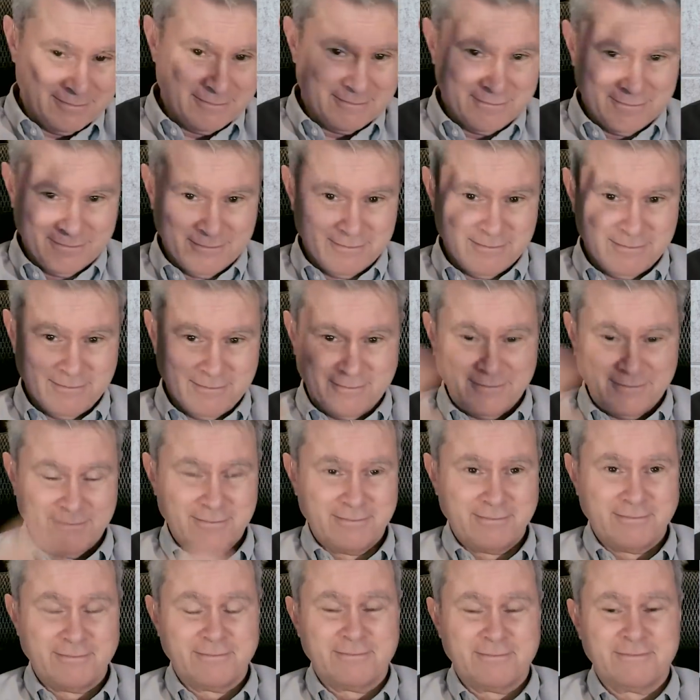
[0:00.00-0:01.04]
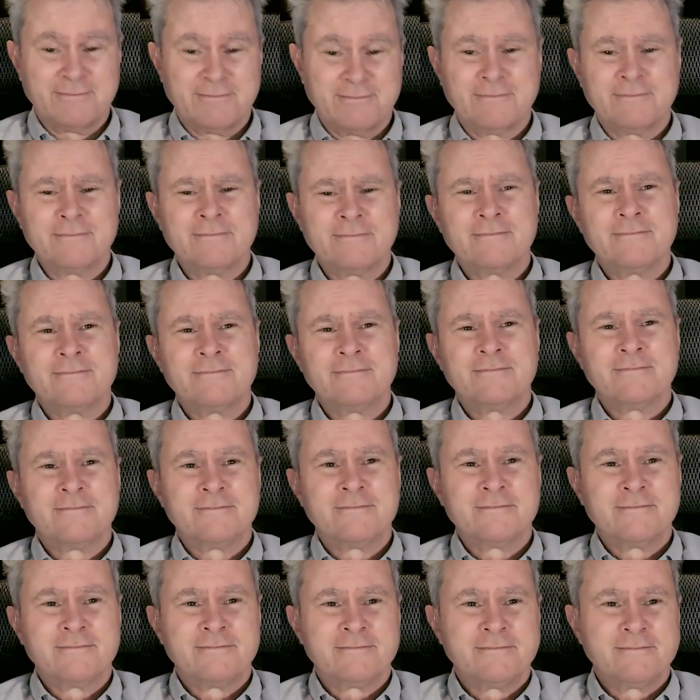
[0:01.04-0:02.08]

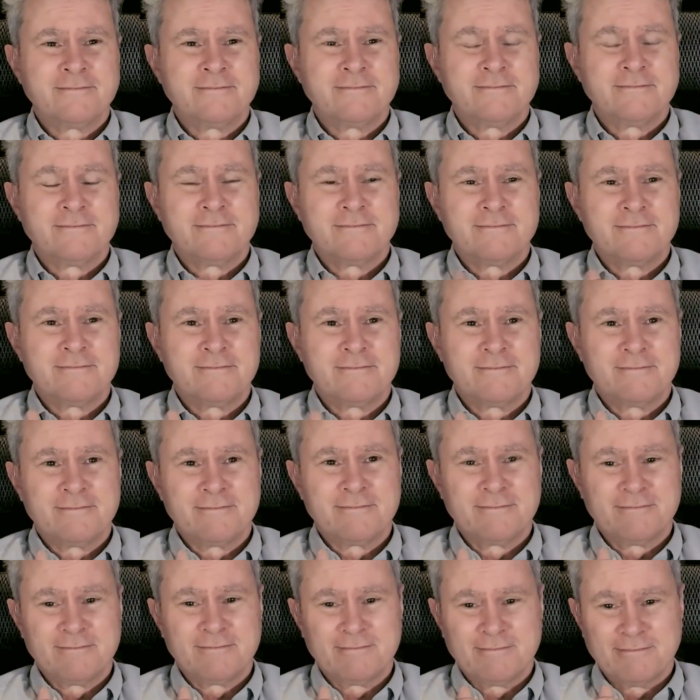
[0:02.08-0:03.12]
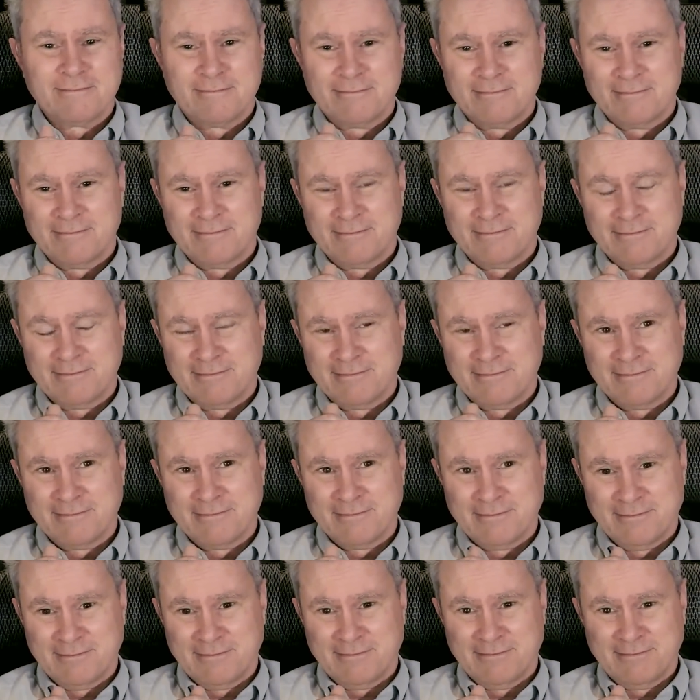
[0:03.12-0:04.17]

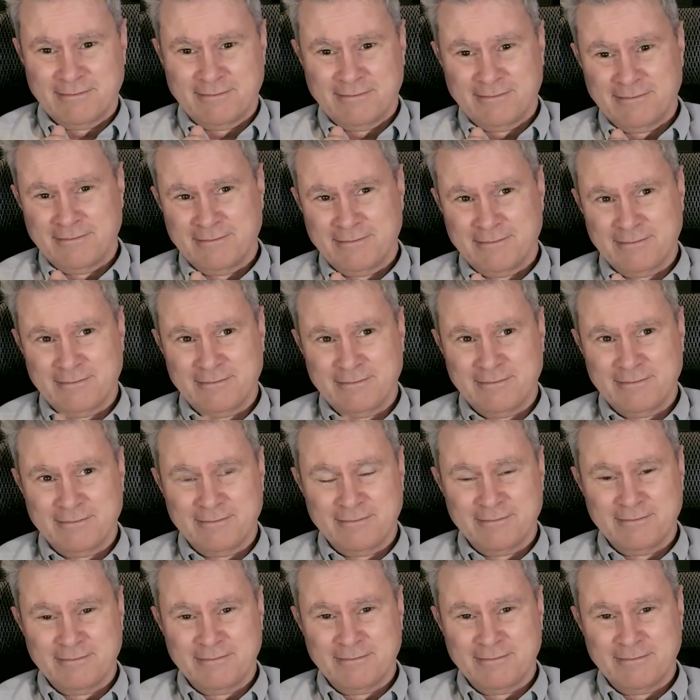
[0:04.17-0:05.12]
The person shown says nothing.